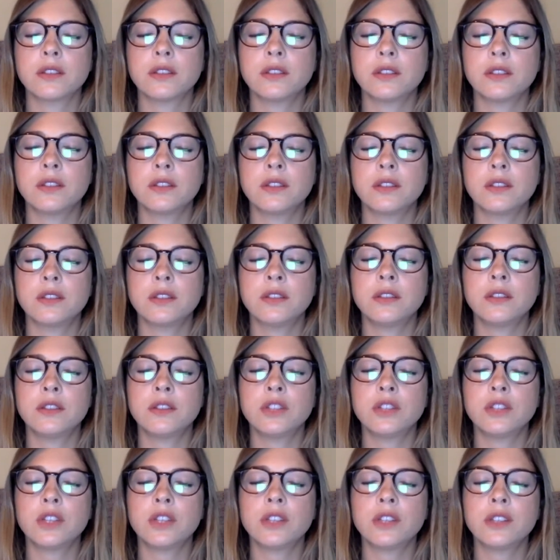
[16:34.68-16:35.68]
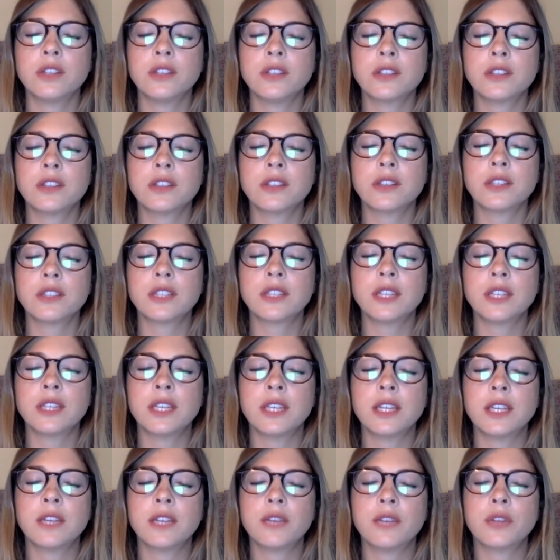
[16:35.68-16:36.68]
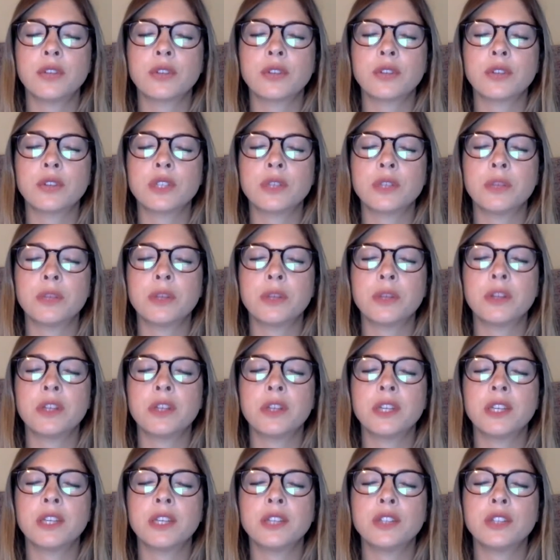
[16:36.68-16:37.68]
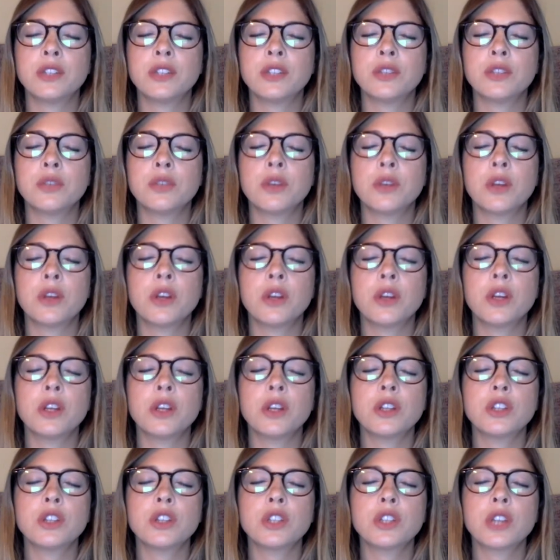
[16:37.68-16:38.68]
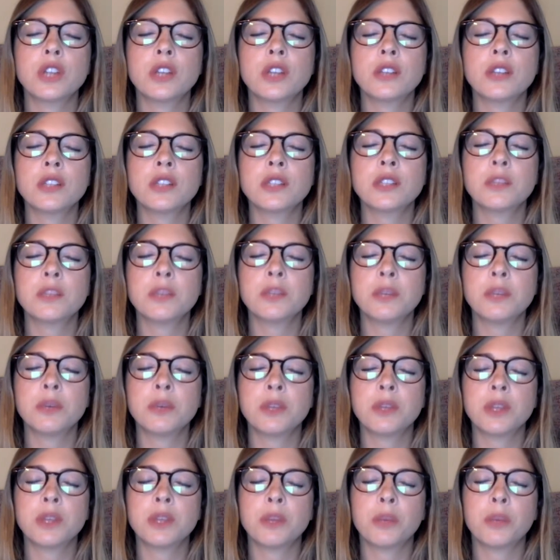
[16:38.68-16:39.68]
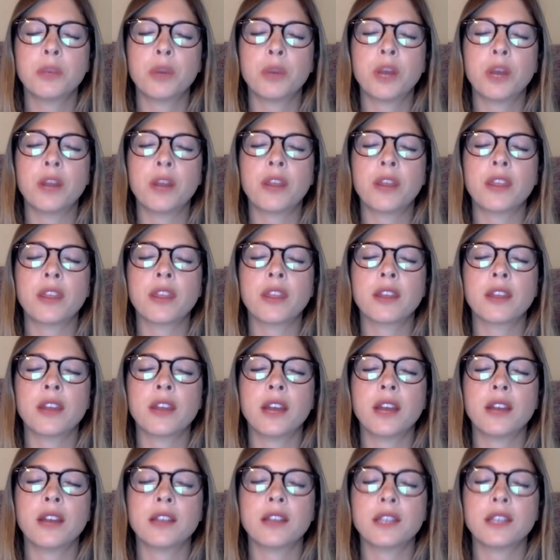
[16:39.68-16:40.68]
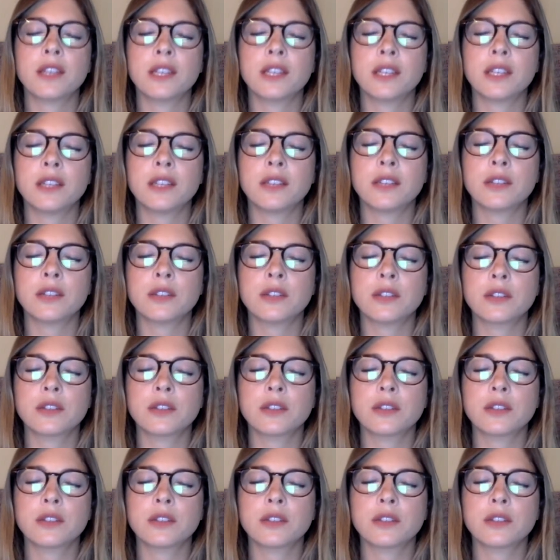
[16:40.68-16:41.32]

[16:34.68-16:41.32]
And just seeing if there's an ability to just be with the breath as it is.